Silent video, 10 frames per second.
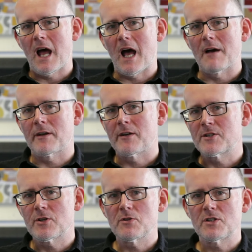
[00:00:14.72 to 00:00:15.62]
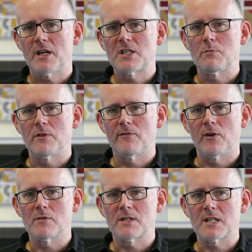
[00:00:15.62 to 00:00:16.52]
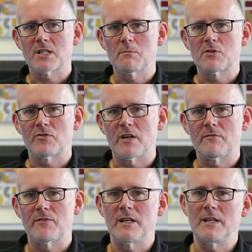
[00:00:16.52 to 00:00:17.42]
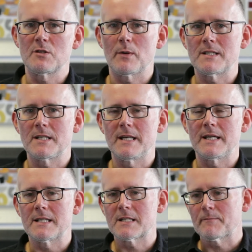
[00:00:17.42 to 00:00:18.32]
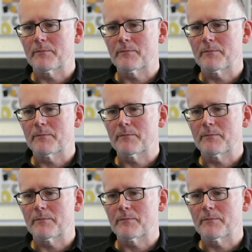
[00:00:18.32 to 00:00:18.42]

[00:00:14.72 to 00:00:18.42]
I've had an association with the Flotex substrate for nearly 20 years,